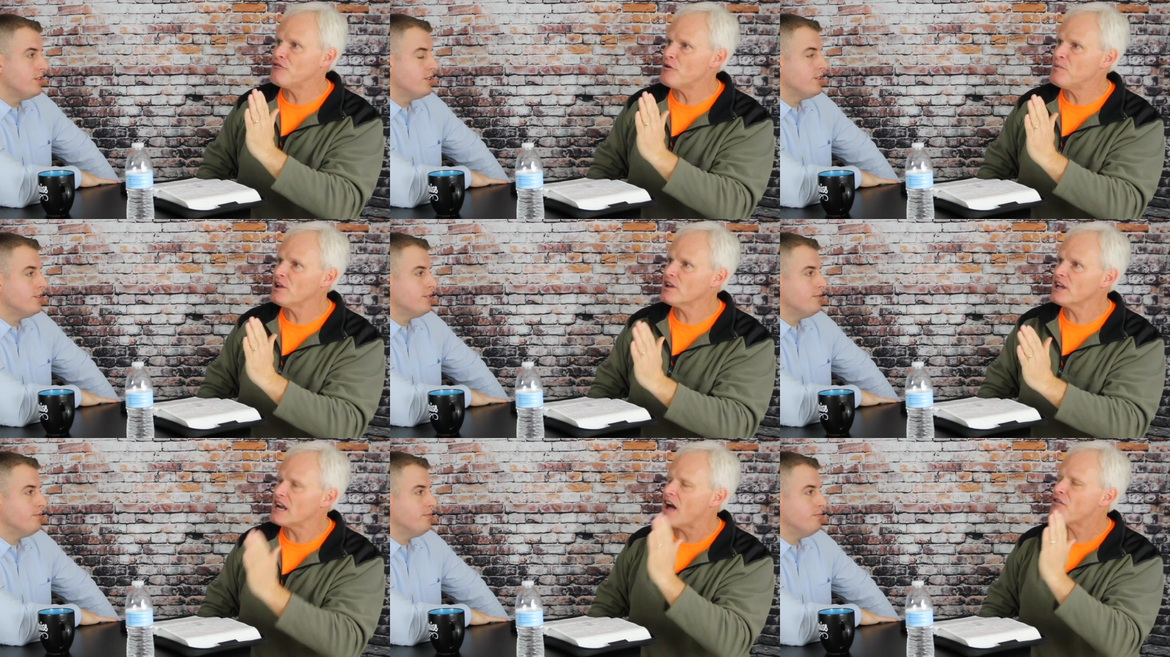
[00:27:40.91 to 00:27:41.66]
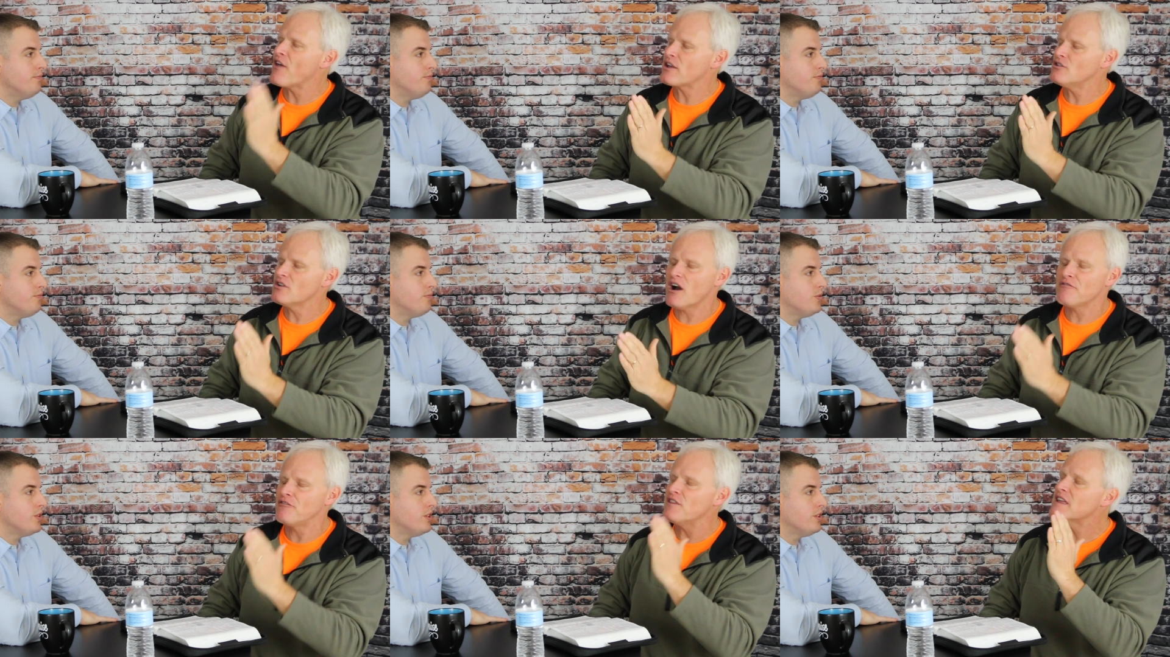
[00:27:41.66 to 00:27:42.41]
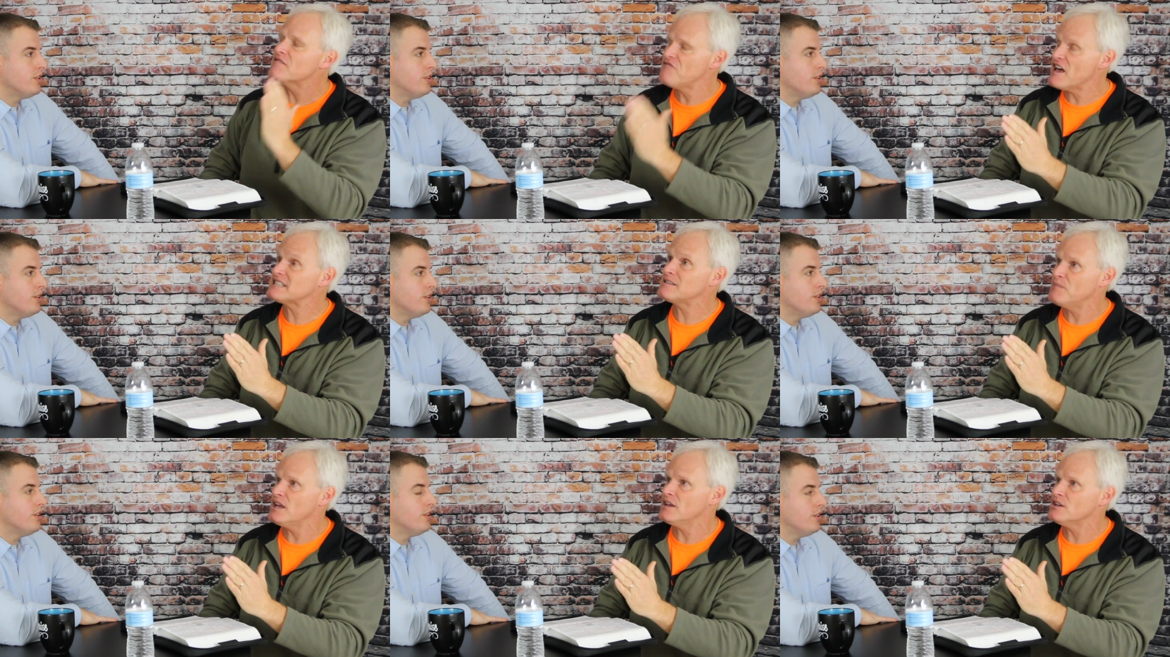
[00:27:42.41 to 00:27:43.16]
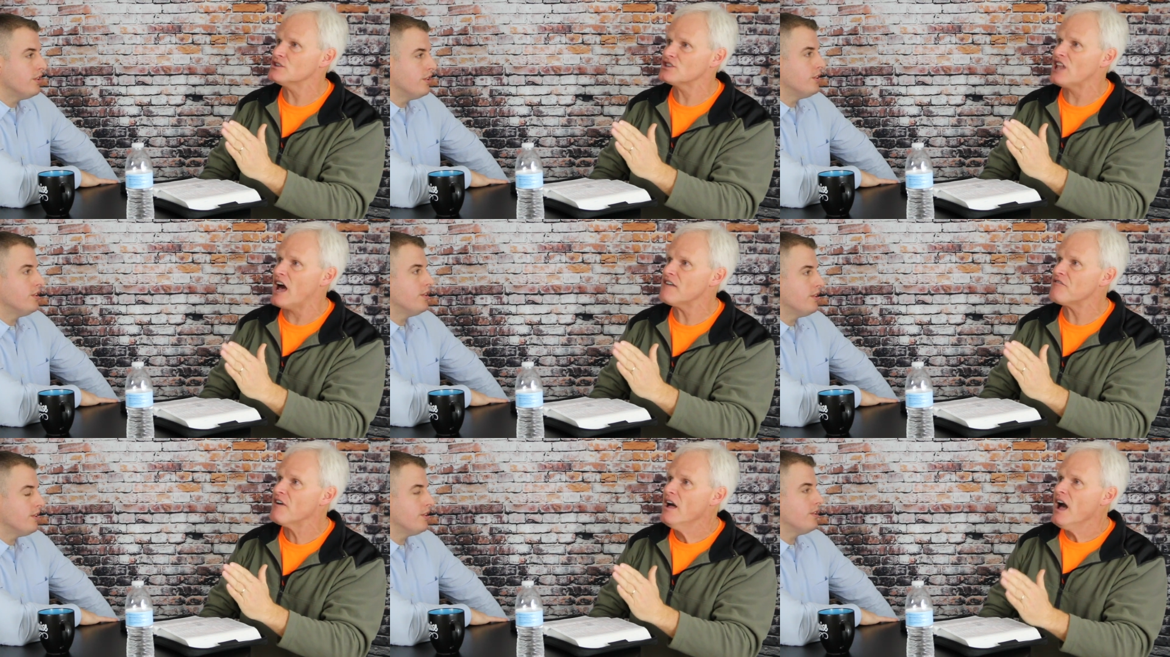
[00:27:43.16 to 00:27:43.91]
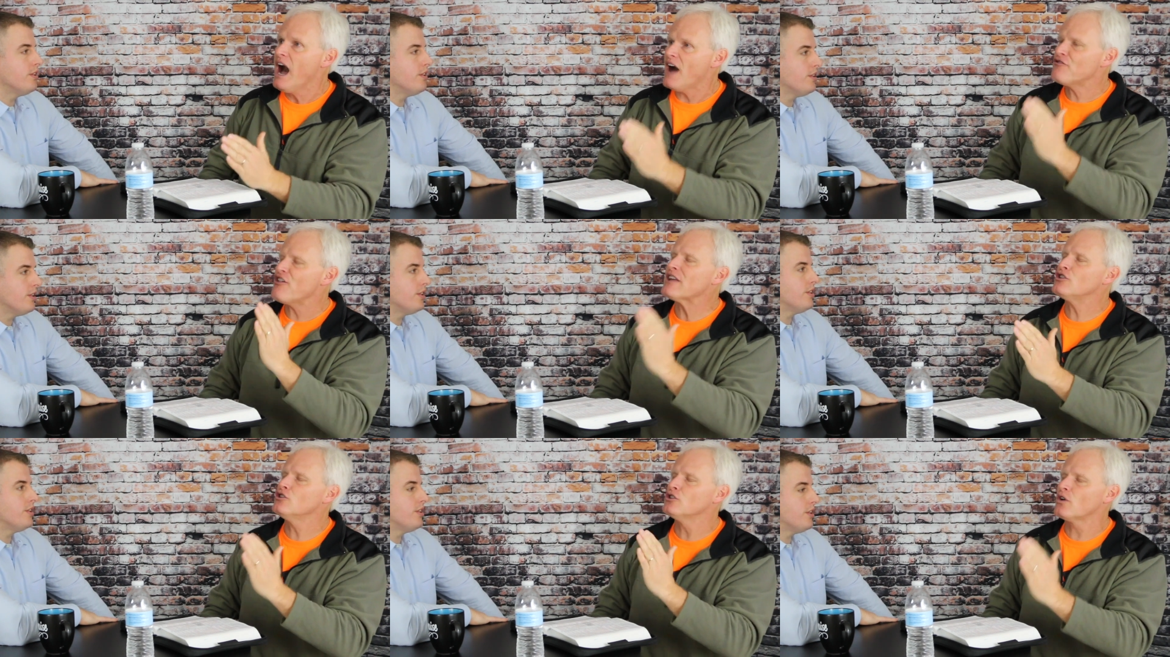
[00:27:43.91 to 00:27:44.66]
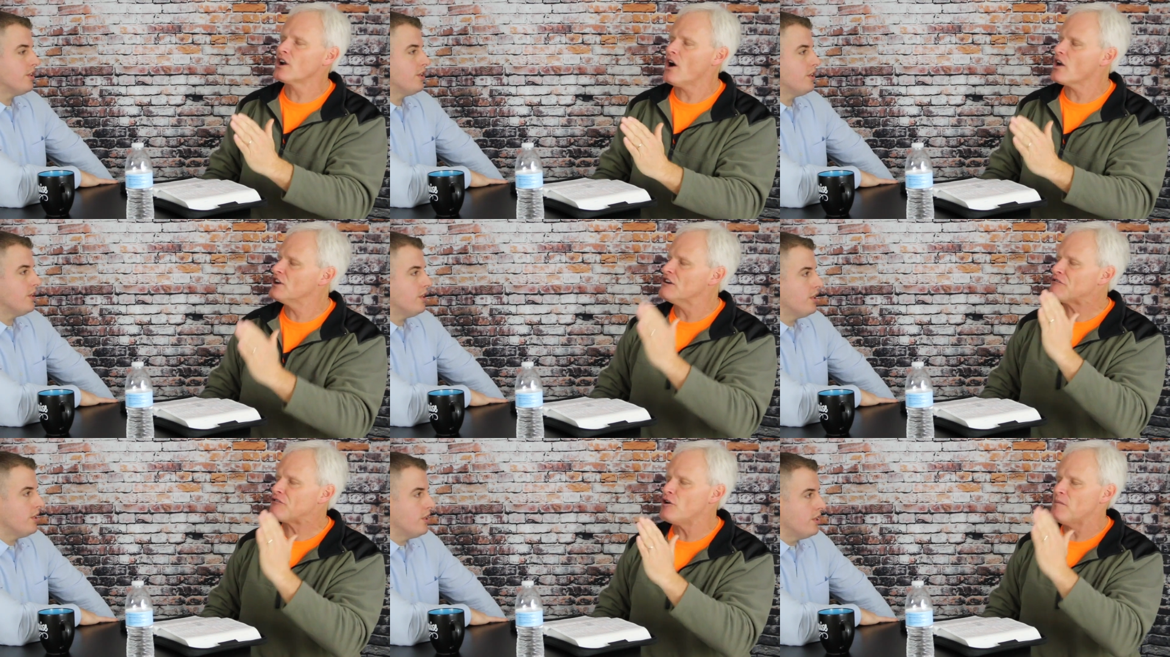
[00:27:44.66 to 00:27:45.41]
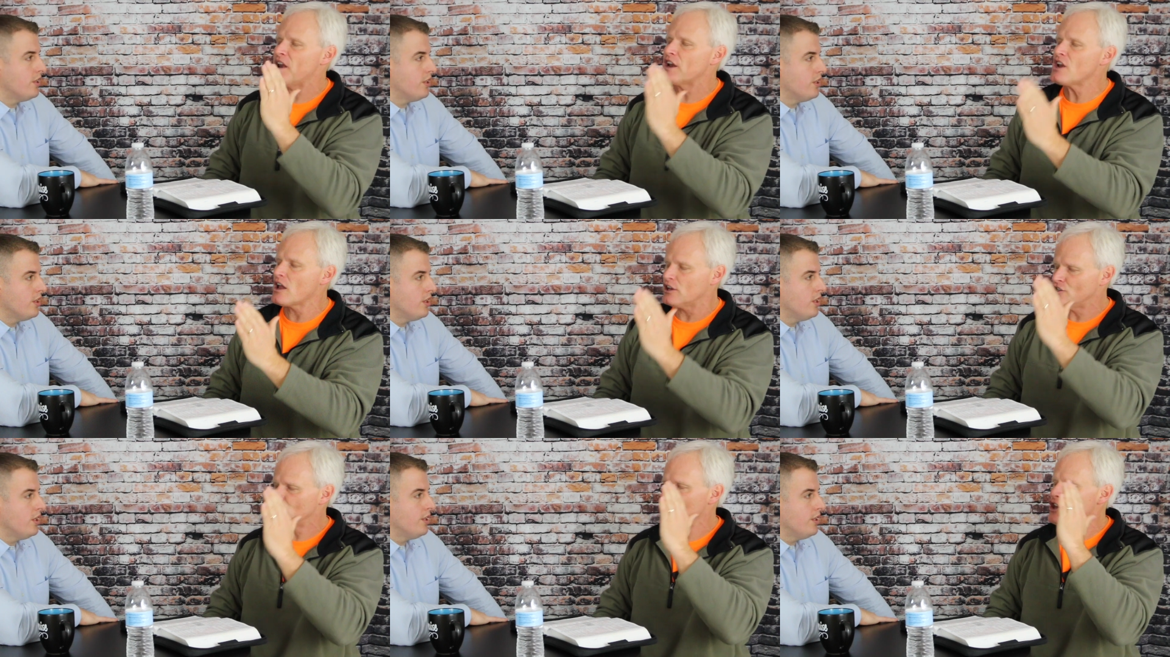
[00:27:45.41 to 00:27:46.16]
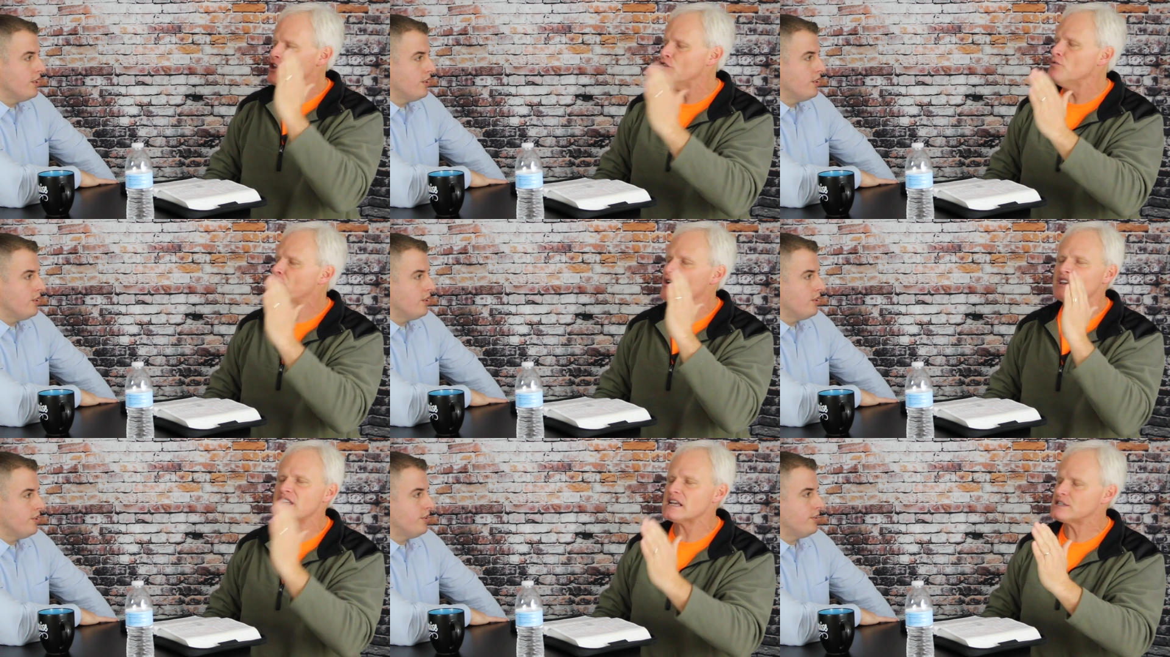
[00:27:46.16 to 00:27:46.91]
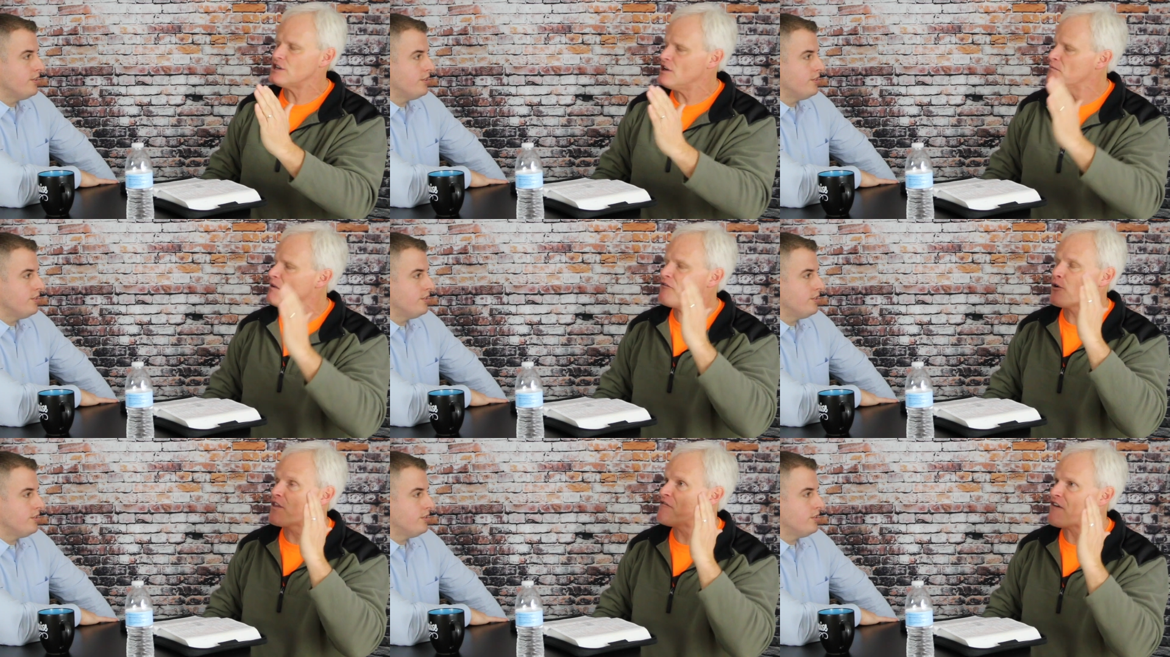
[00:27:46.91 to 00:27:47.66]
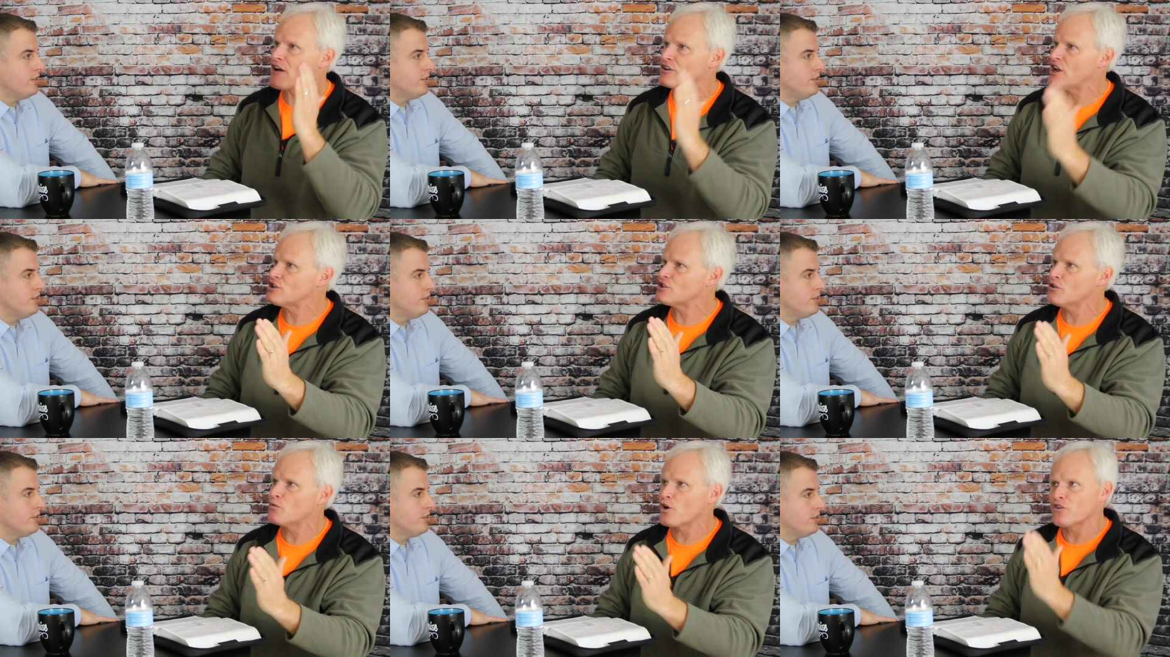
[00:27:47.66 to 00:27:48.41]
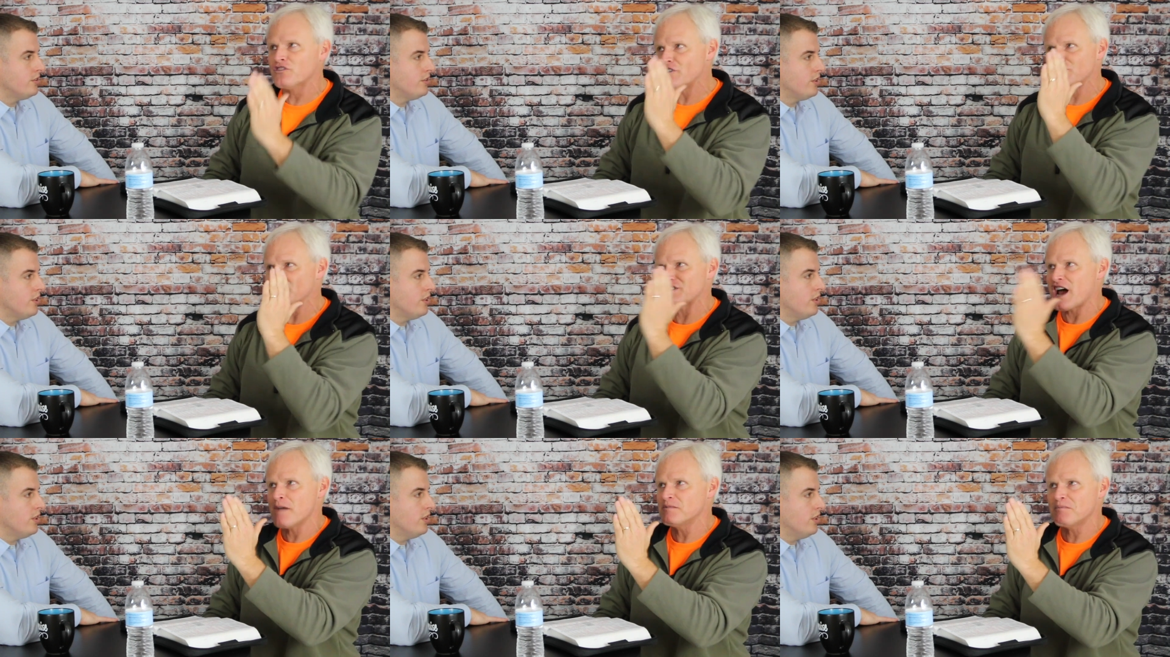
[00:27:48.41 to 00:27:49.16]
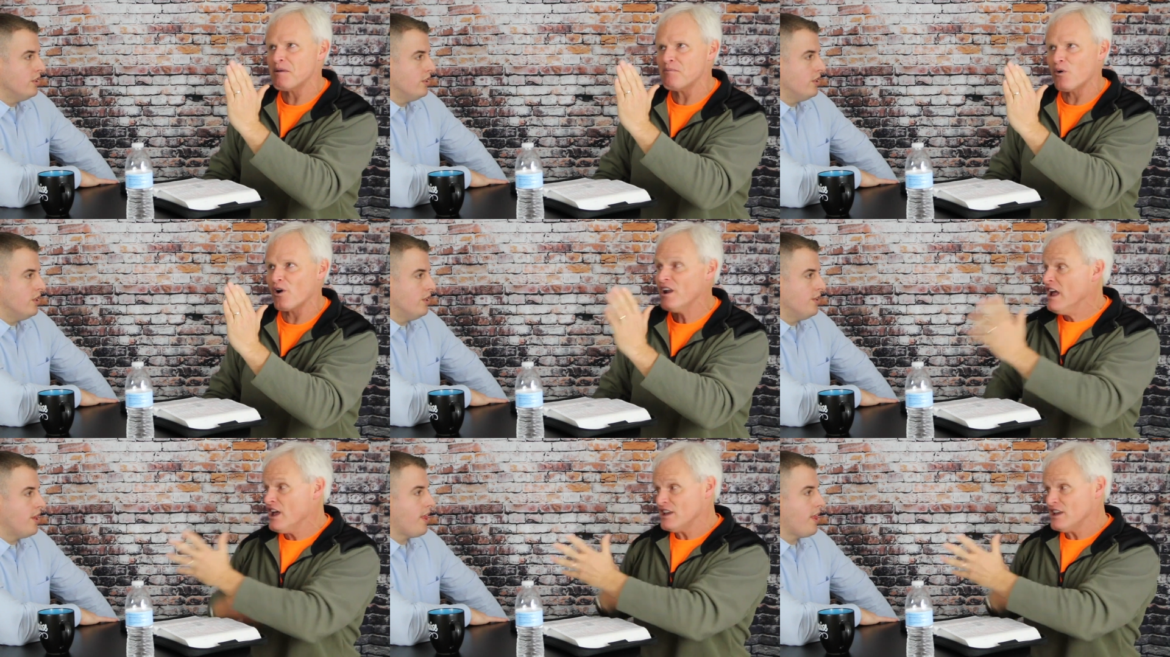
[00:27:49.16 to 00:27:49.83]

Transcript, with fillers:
Speaker 1: you for Billy, and I thank you, God, for the investment in his life. I thank you, Lord God, and affirm and acknowledge that you predestined him before the foundation of the world, and there's a time to be born.